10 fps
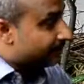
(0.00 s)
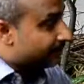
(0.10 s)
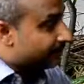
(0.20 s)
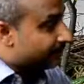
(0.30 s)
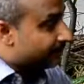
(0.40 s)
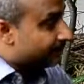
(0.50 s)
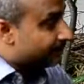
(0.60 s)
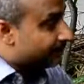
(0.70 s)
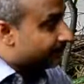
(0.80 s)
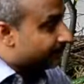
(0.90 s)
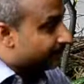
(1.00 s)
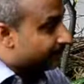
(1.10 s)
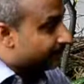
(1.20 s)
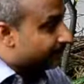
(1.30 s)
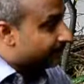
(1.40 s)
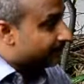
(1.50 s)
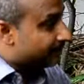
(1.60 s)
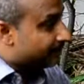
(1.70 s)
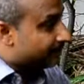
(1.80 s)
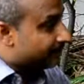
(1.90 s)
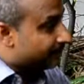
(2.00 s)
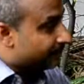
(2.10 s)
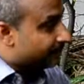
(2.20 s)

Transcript: The person shown says nothing.